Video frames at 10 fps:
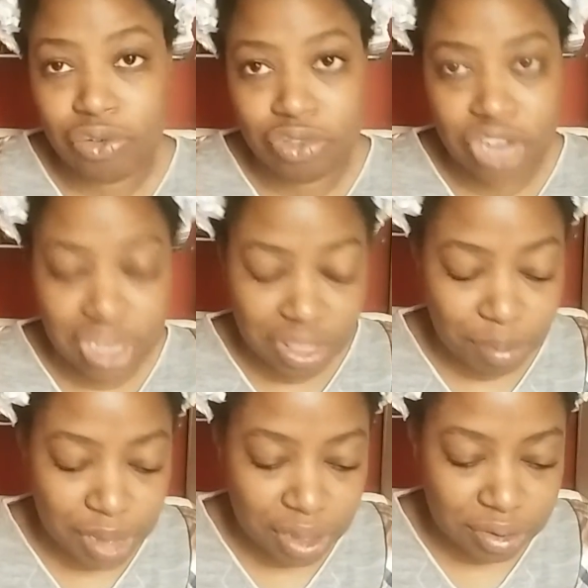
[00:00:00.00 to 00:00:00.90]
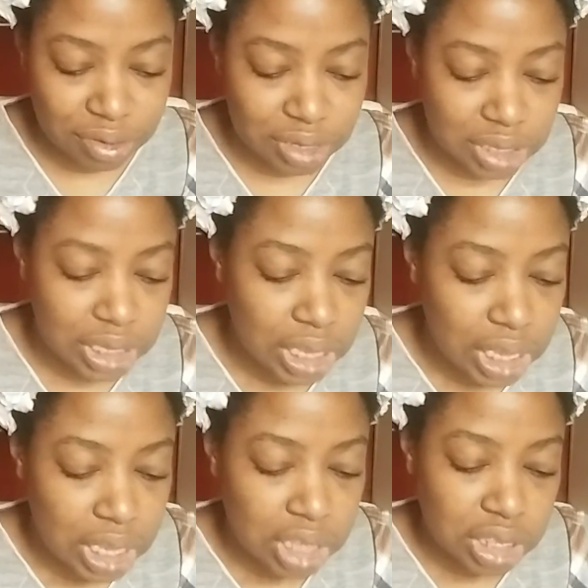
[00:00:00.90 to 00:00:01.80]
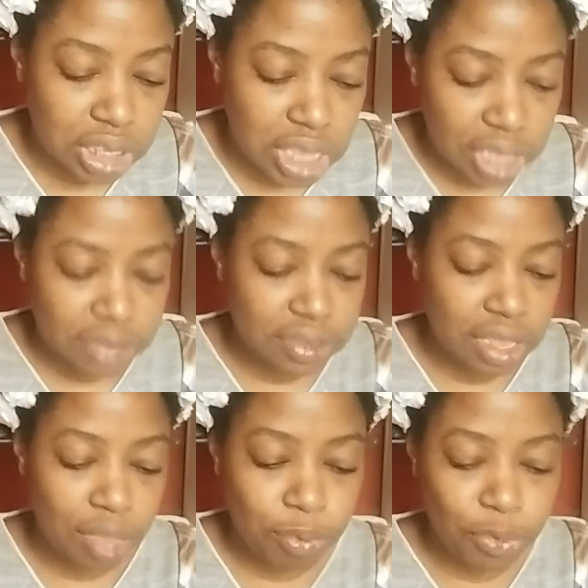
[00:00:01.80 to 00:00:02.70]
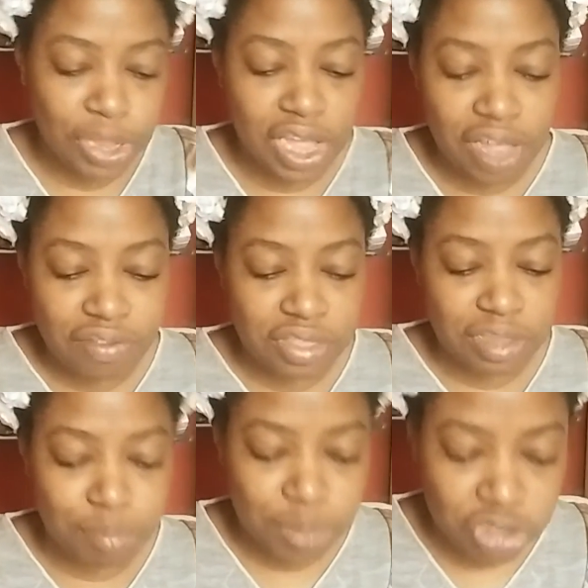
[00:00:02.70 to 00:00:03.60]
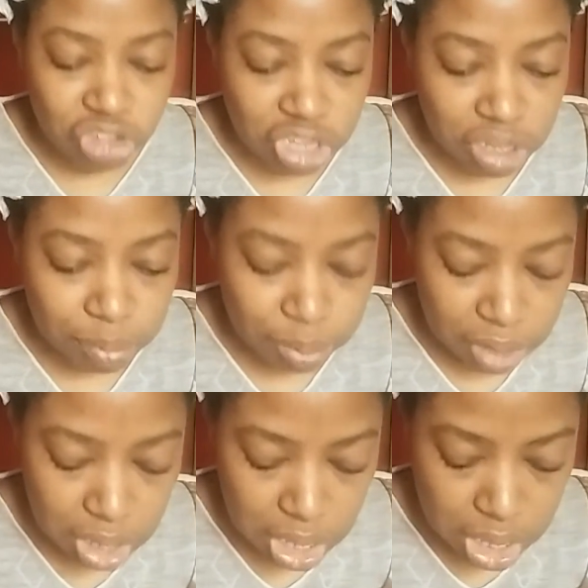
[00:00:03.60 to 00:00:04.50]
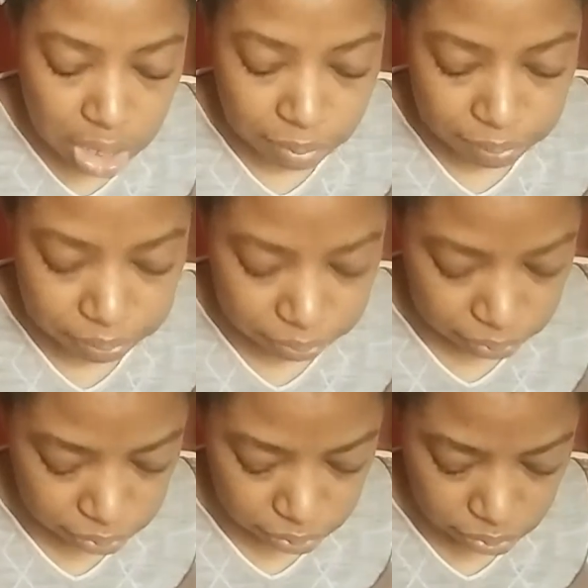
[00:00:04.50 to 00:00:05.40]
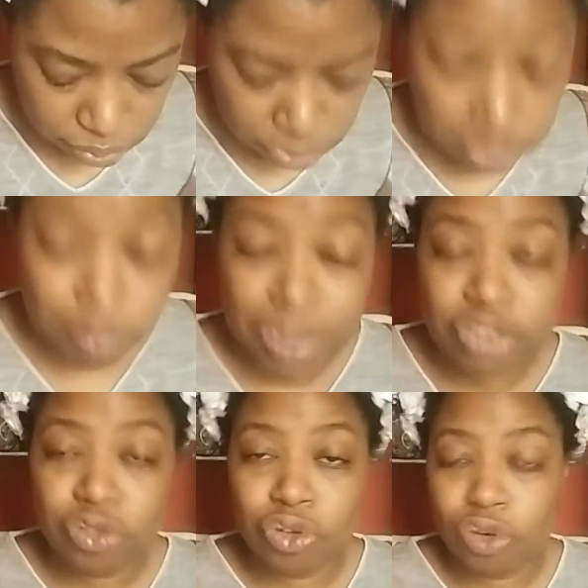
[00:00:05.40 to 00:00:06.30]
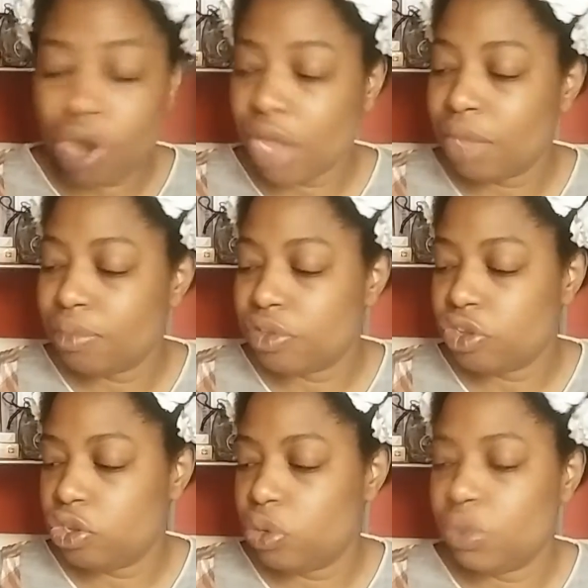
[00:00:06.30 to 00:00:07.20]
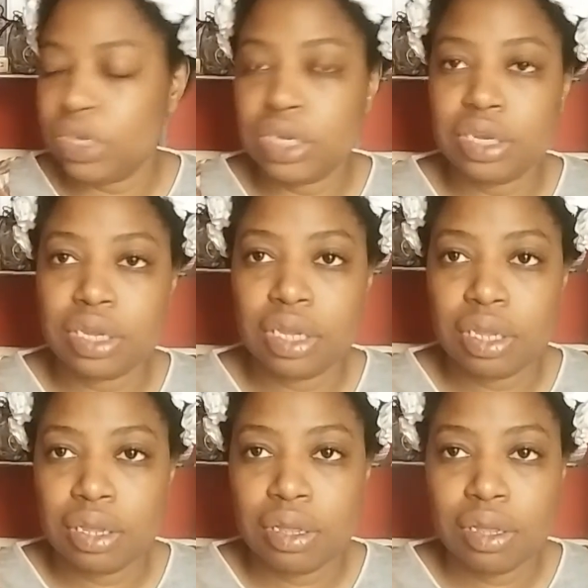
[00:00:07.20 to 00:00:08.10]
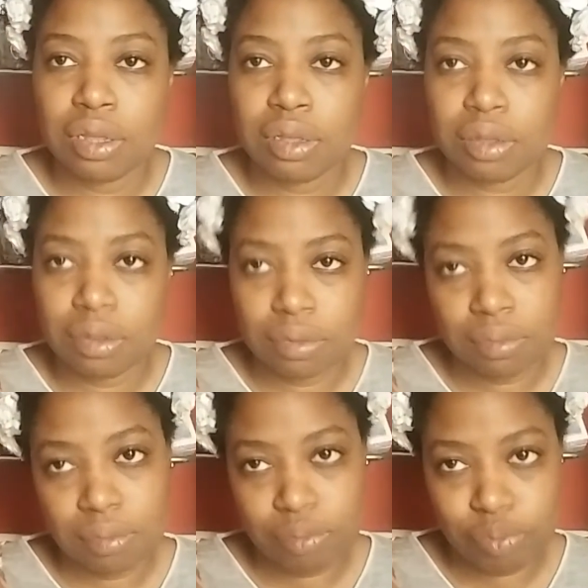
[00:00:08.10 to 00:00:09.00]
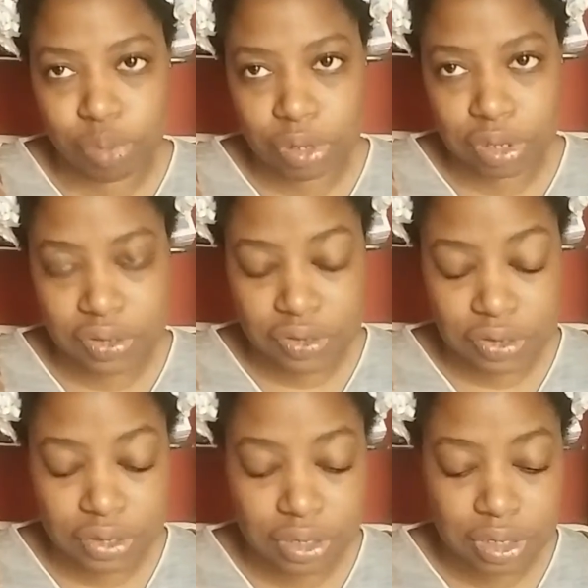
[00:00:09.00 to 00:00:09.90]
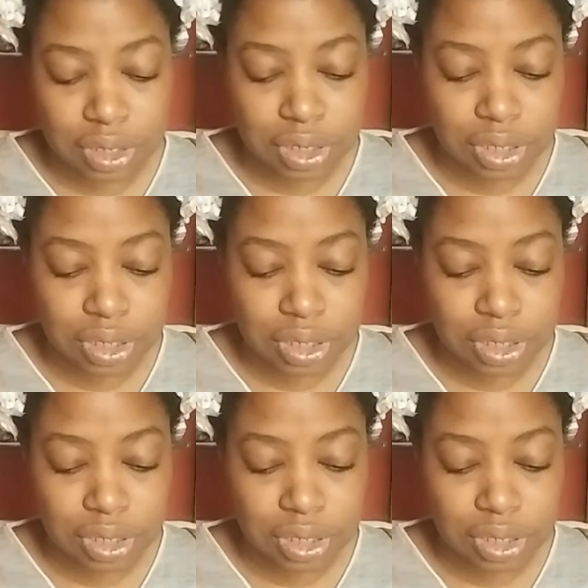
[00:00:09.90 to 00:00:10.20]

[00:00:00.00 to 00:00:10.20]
do check them out. Next up, we have the Bishop Special Crimes Unit books